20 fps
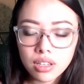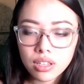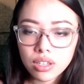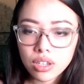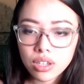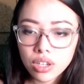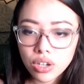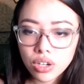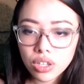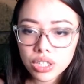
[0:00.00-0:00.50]

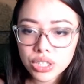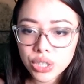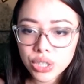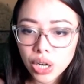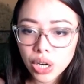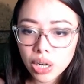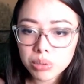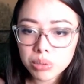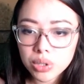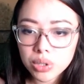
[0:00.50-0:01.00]
Good
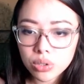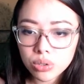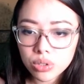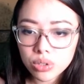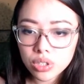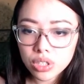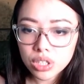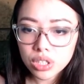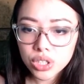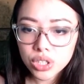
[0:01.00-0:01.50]
job,
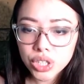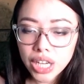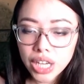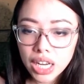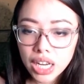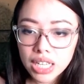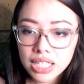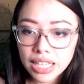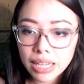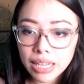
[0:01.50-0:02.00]
Dolores. She got
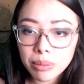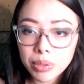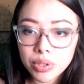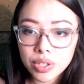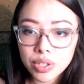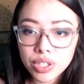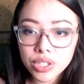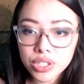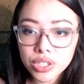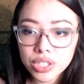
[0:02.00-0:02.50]
us
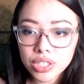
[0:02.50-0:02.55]
ammunition.